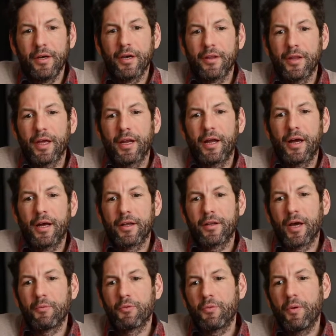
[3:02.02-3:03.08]
And then
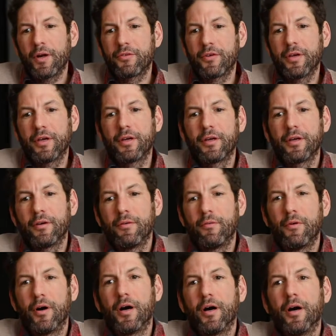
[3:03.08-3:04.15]
I was watching
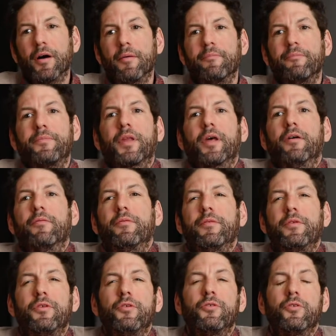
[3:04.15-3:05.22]
a
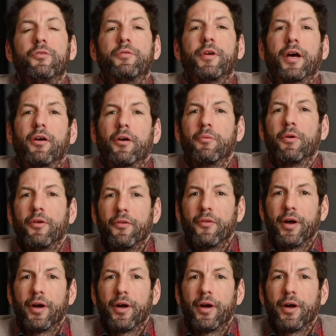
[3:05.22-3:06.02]
YouTube channel I really